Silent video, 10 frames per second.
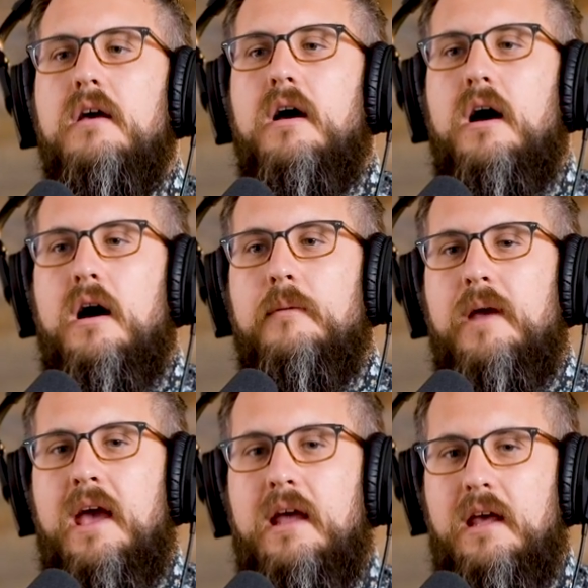um,
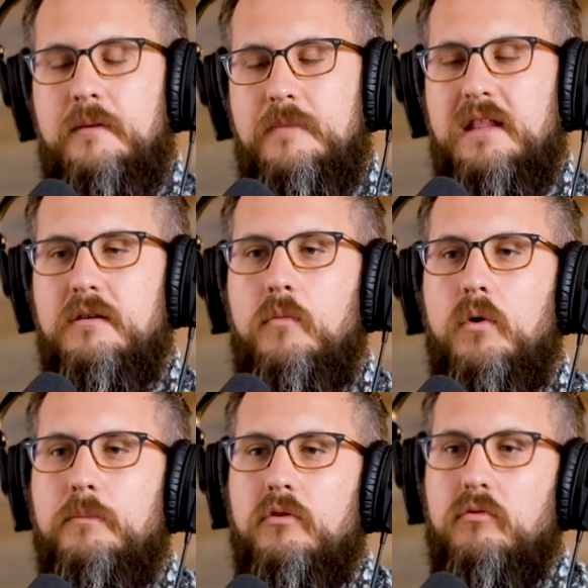and it made them more
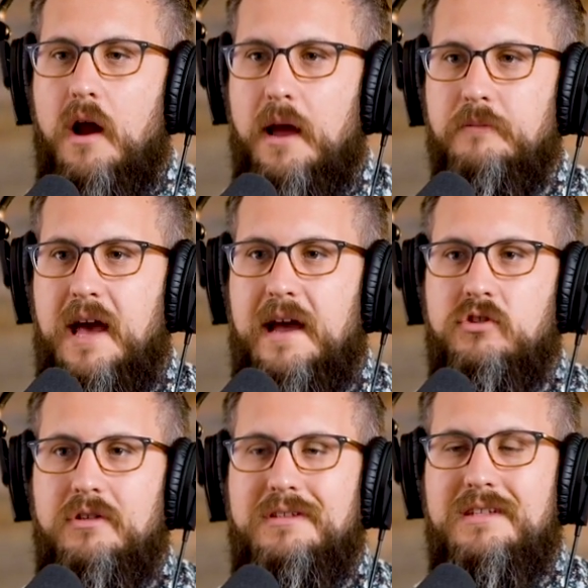primed to
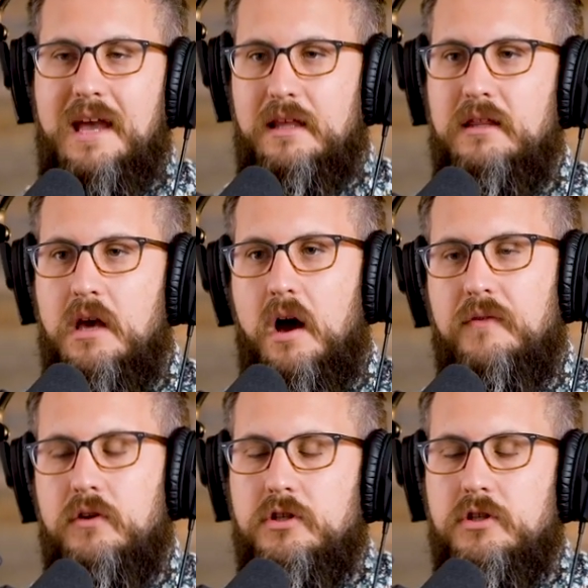actually take the offer.